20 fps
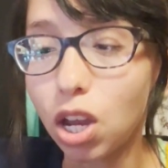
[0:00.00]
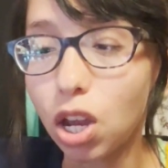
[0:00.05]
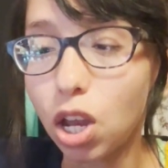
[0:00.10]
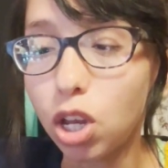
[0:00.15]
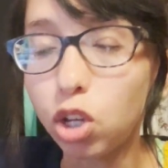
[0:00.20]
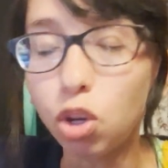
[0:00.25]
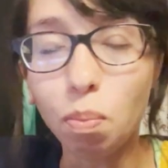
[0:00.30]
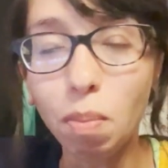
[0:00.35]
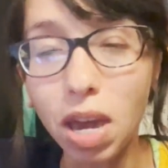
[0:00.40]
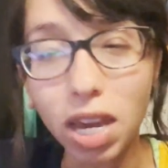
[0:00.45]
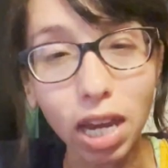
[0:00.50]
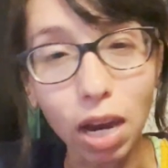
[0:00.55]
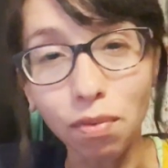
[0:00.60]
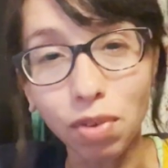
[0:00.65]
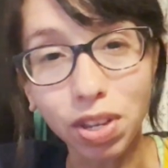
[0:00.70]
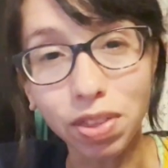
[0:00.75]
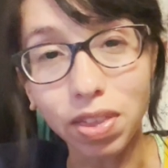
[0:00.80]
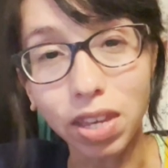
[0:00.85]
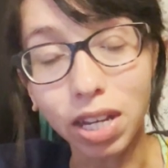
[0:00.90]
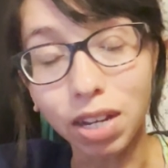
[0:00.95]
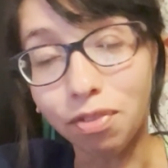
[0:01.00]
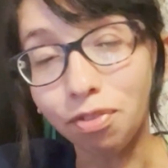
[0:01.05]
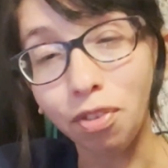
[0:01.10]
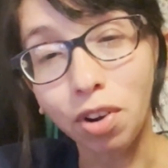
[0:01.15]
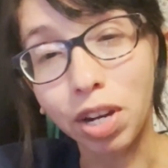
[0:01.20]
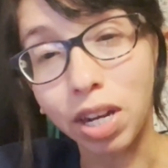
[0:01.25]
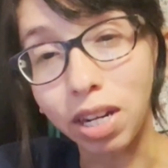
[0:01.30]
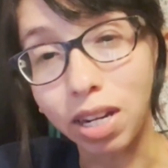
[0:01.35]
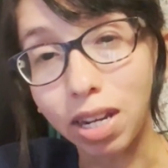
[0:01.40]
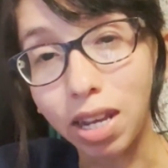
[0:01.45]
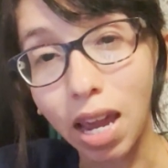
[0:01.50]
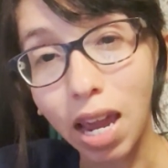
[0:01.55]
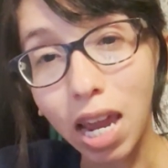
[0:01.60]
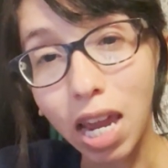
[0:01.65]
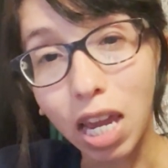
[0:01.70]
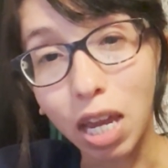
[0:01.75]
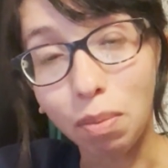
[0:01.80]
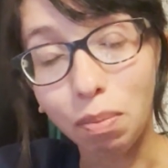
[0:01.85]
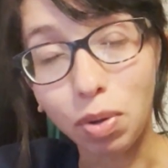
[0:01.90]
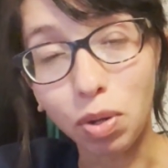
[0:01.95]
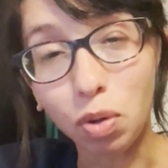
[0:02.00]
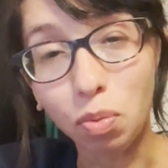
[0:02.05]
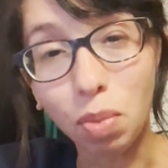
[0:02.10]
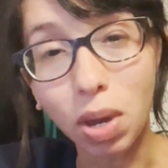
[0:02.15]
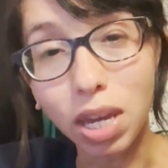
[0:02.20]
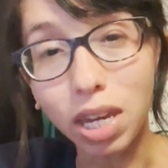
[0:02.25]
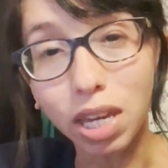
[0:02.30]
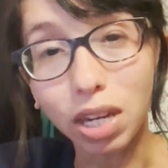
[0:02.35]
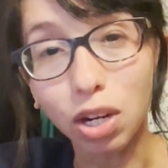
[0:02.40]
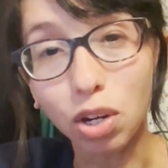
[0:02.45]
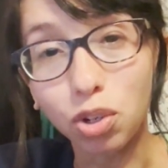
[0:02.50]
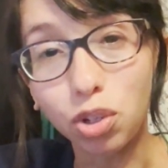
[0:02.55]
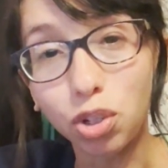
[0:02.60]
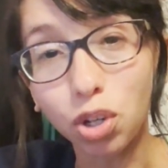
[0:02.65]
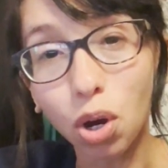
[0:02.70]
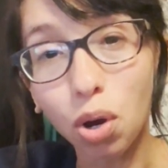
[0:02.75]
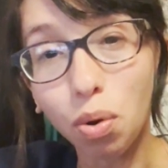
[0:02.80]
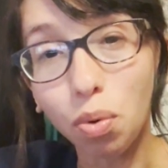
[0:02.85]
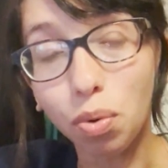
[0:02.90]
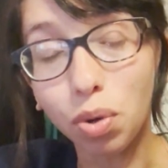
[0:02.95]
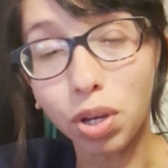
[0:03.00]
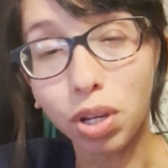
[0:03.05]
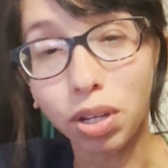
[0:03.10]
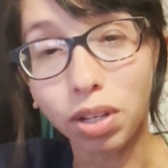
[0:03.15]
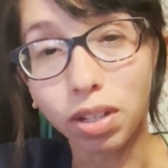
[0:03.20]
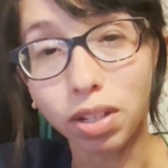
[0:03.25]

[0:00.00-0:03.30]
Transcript: you make everything a freaking game. You make it a joke.